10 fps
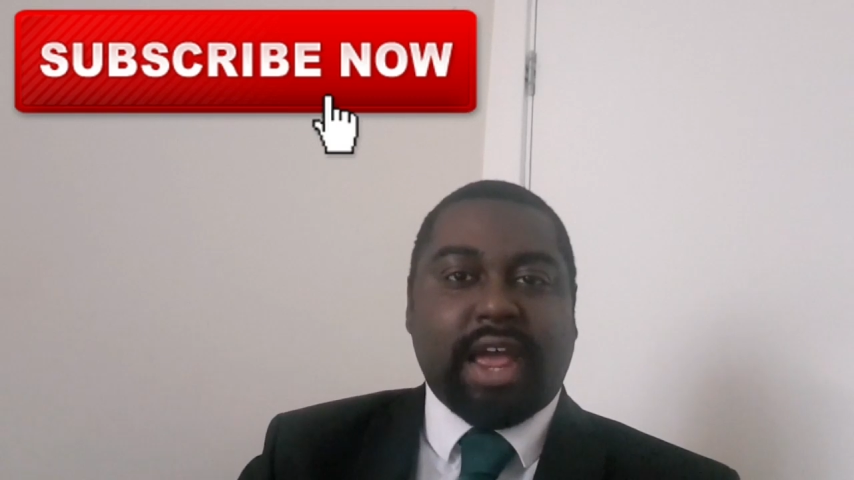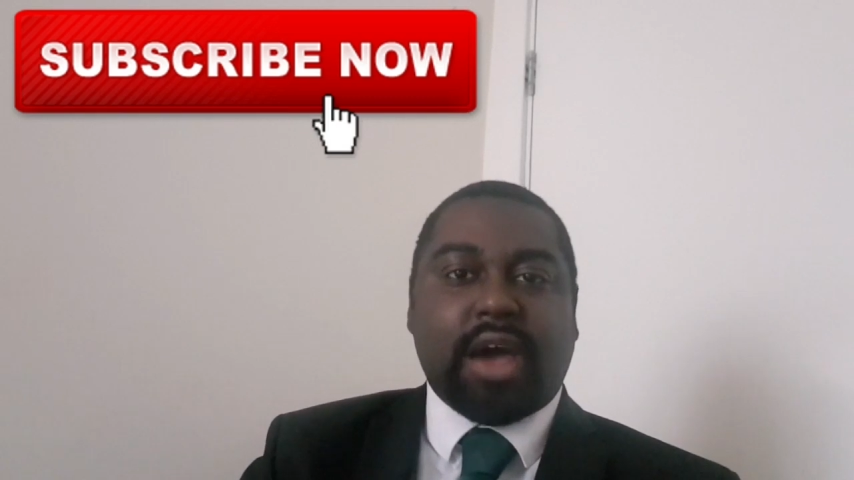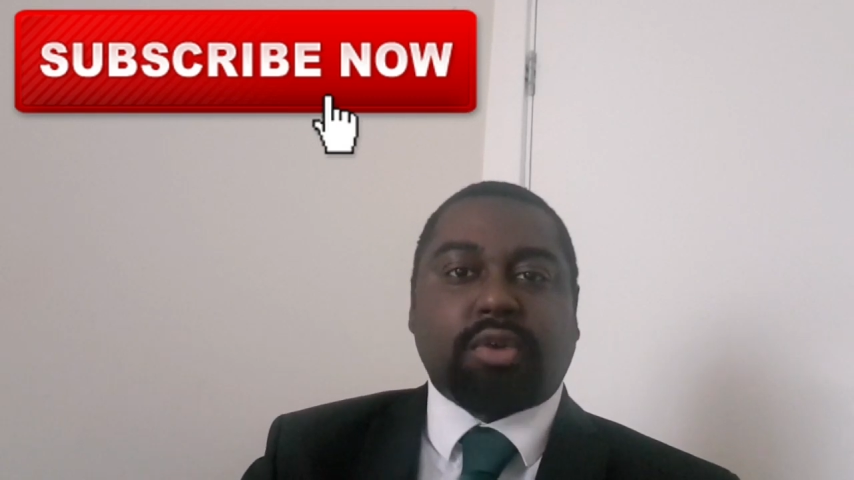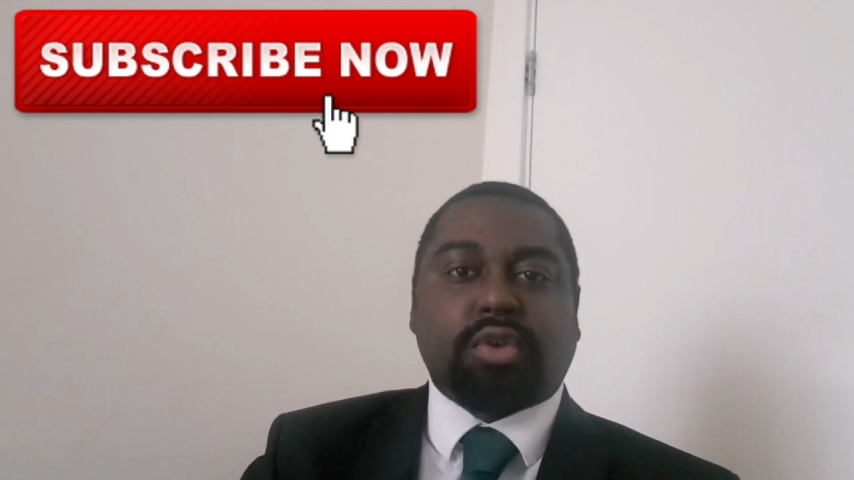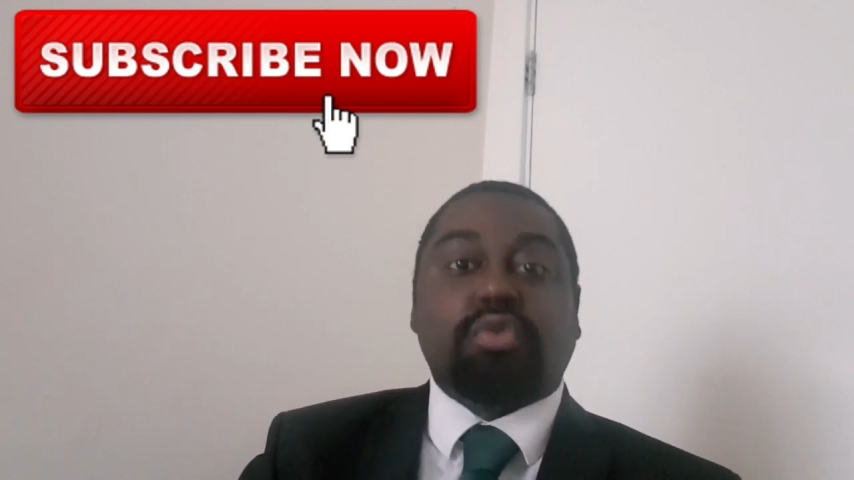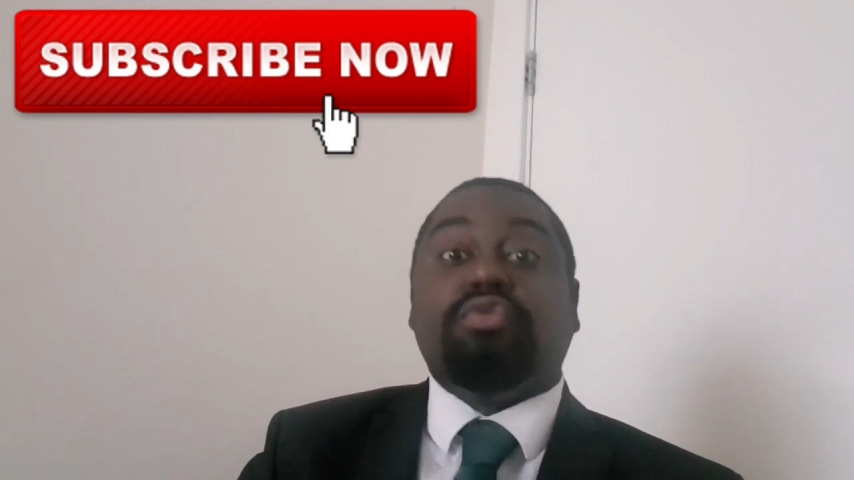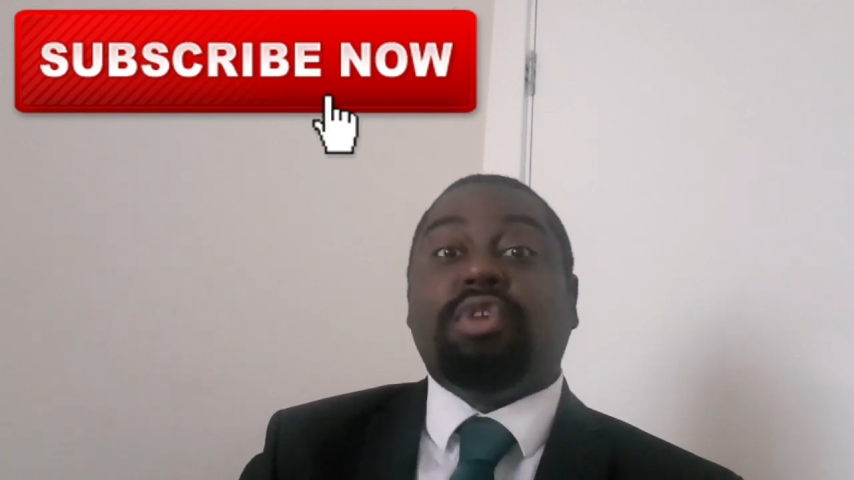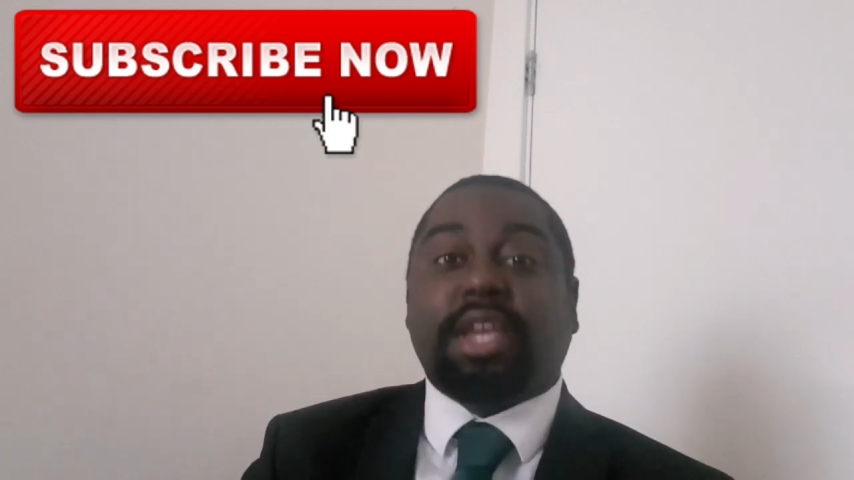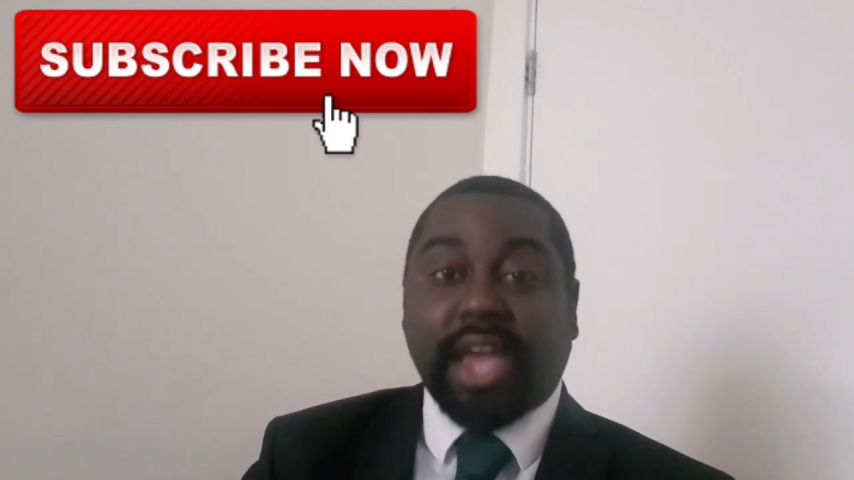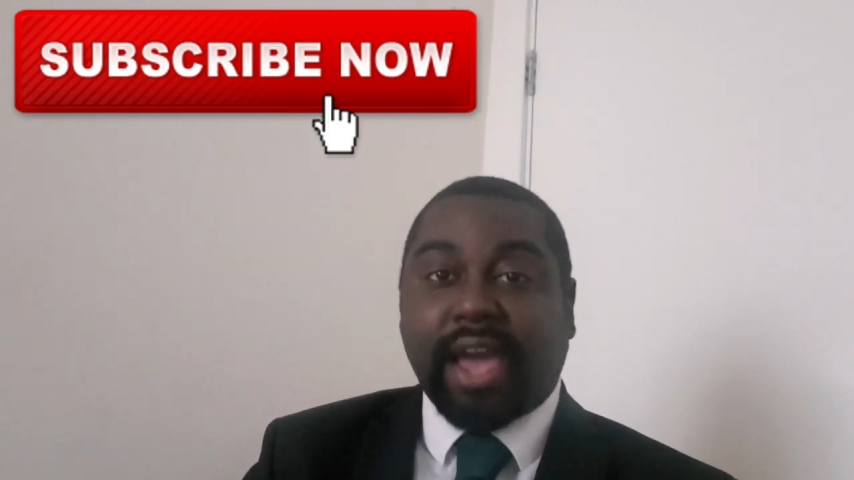how you
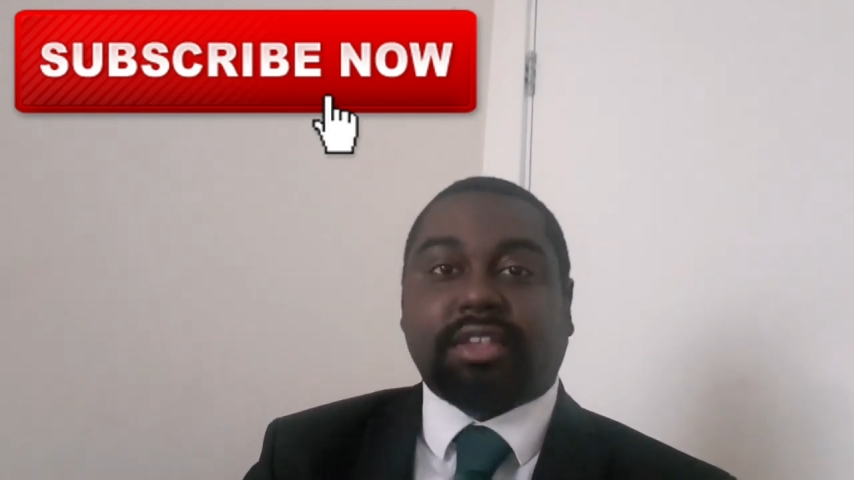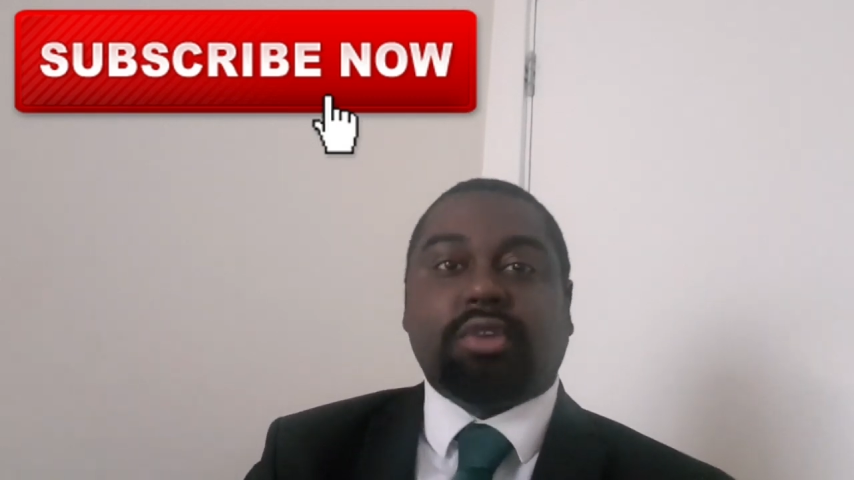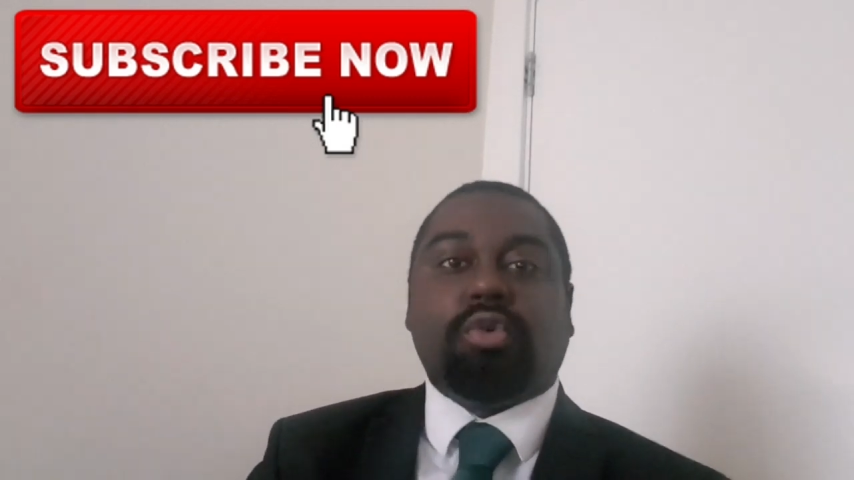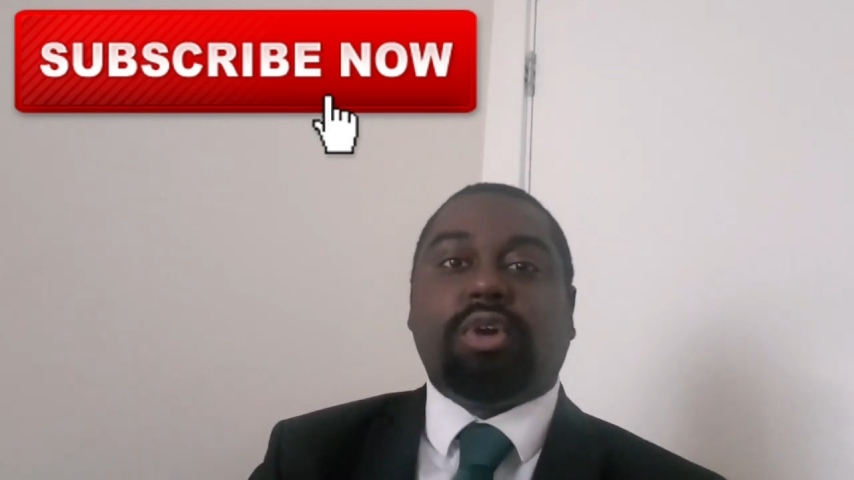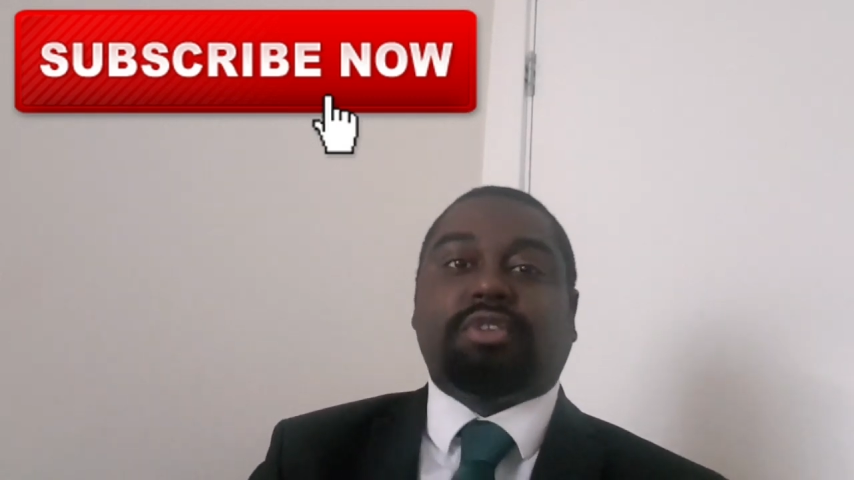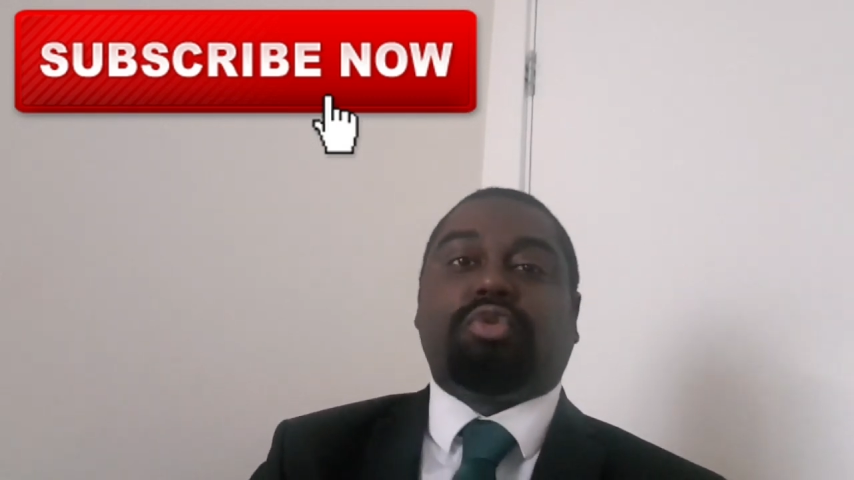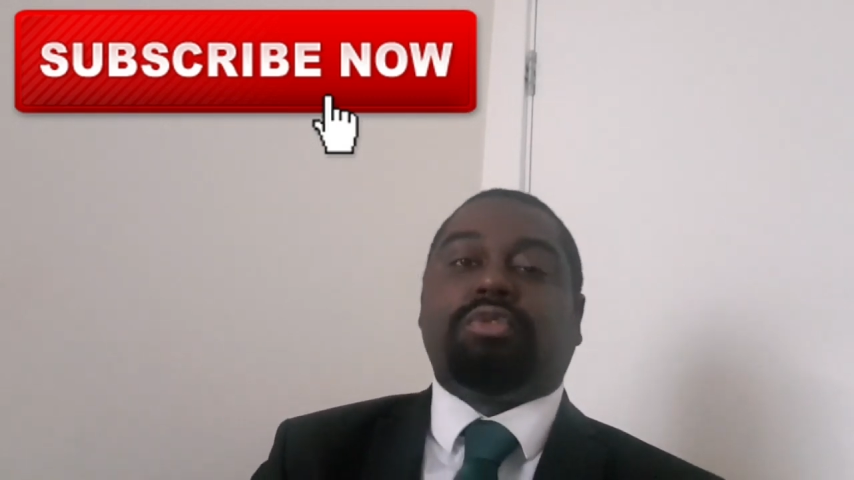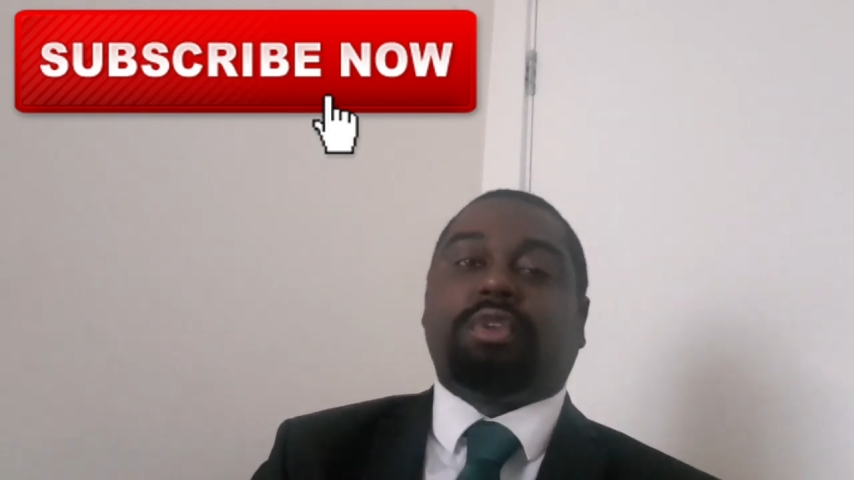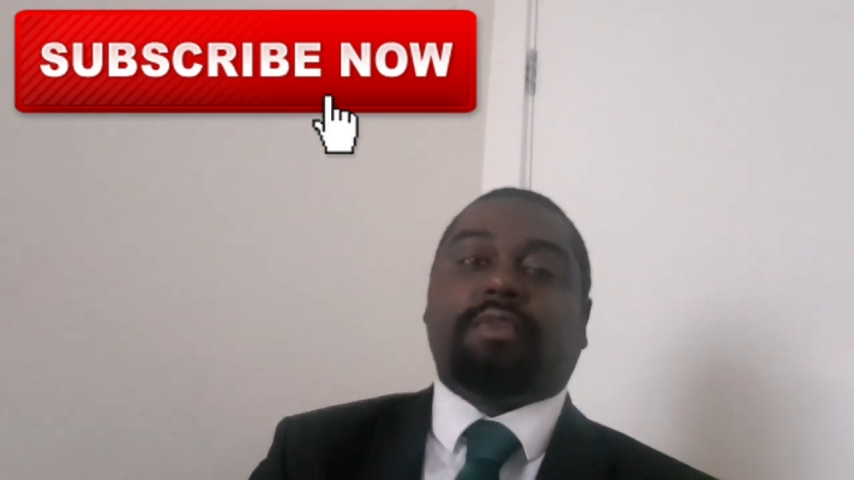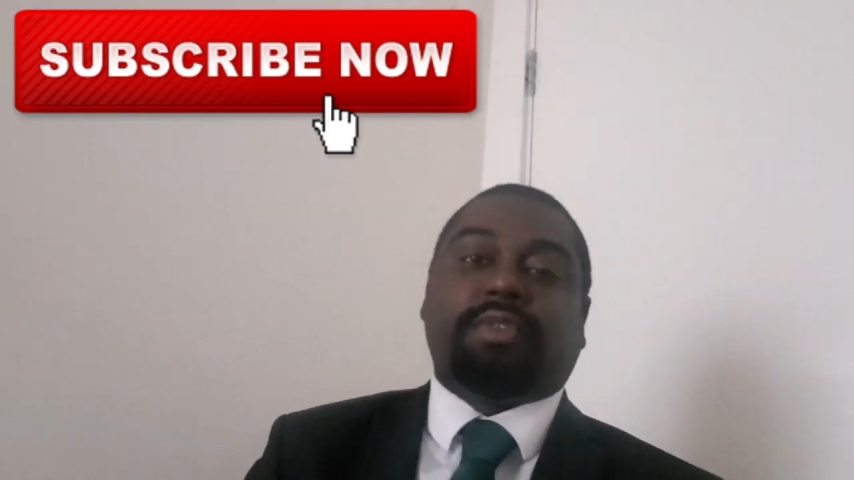react and all that
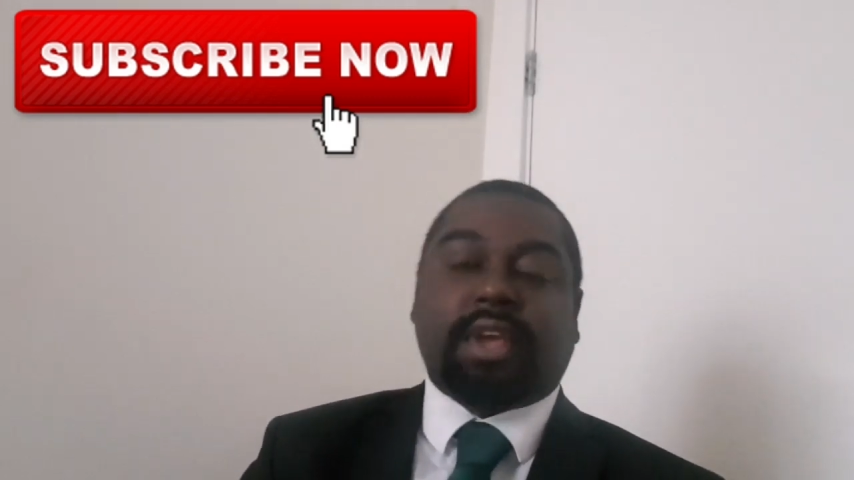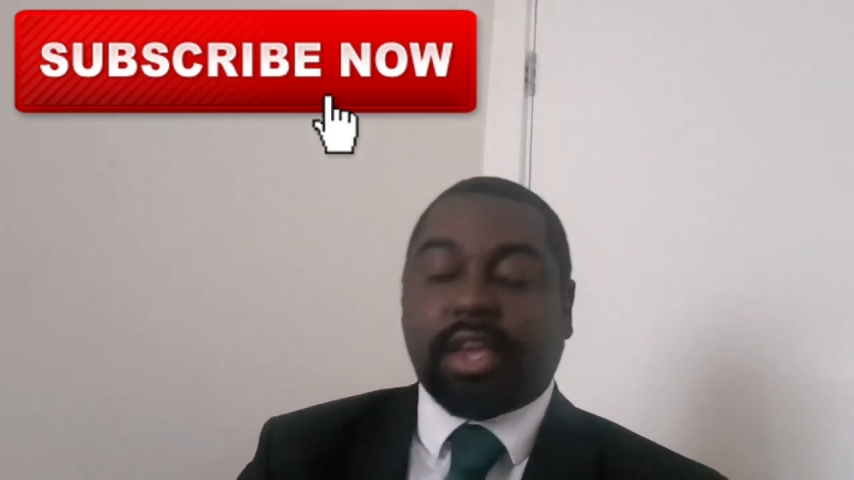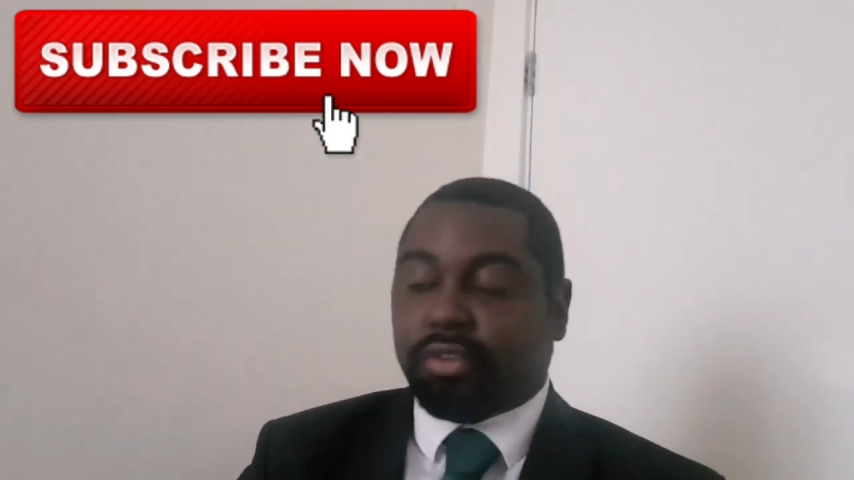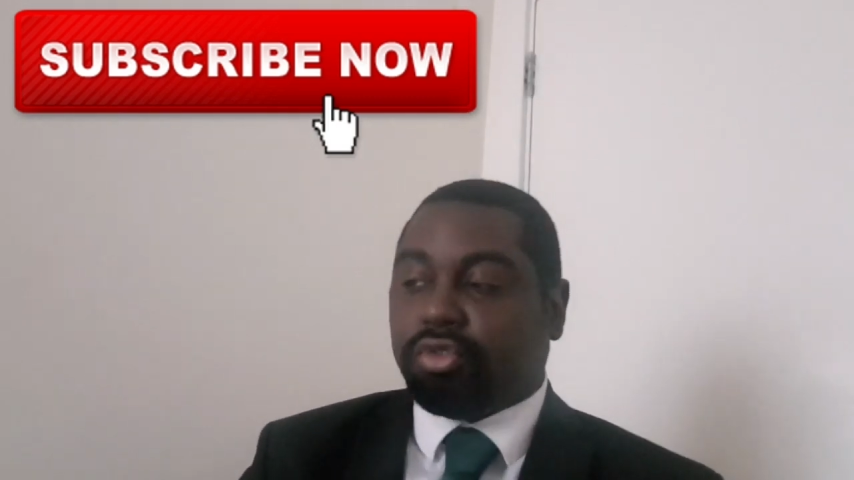sort of stuff there.